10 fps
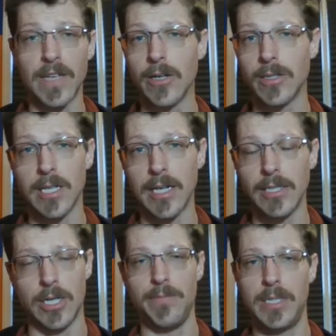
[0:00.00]
years in
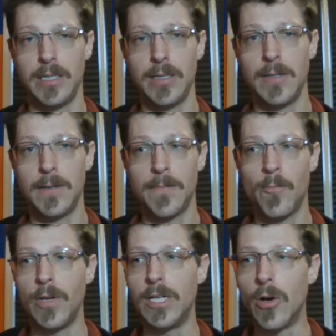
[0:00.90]
Egypt?
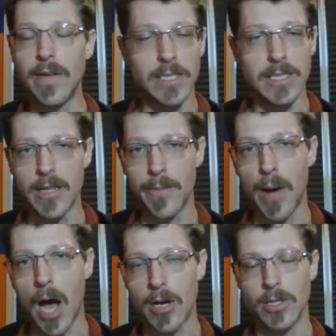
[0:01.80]
We don't even see the
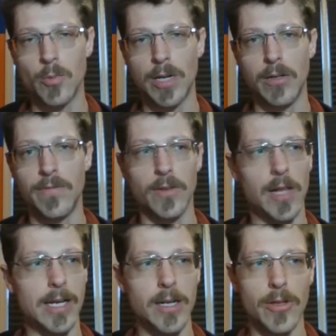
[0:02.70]
potter's wheel for
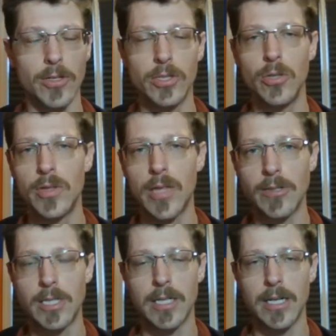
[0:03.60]
like another
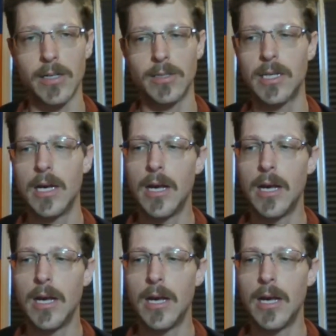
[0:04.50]
2,000 years.